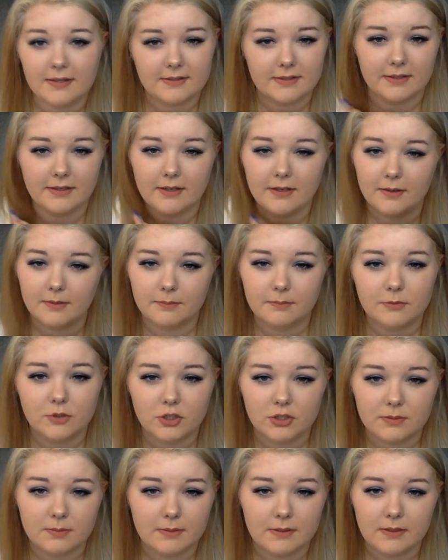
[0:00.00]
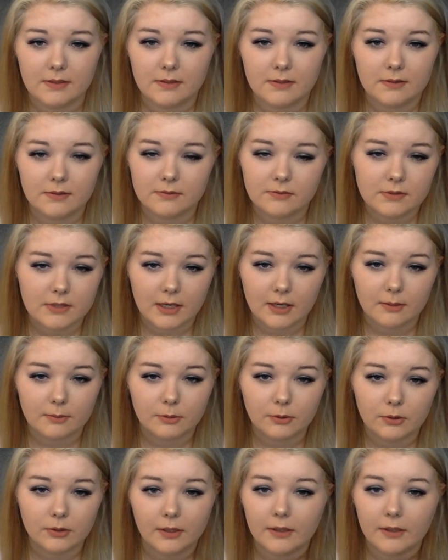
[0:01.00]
it's going to just be terrible.